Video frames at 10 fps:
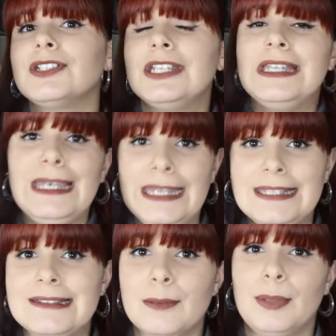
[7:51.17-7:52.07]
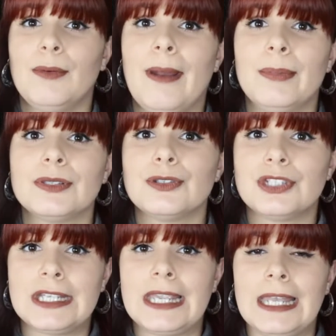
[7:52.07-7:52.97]
she needs to be a rapper so
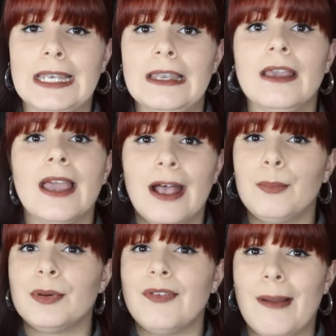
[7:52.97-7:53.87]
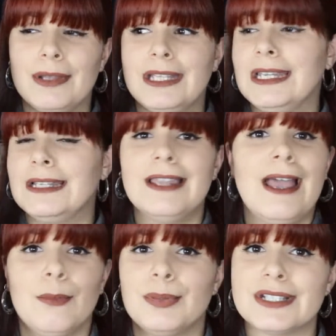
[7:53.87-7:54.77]
she can help her family and
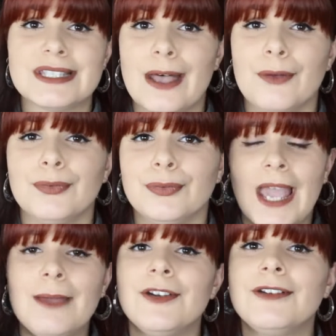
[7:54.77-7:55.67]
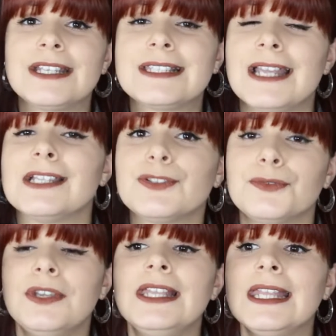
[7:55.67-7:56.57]
help herself. I'm very excited
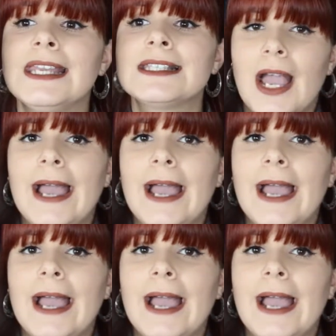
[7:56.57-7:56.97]
to read this.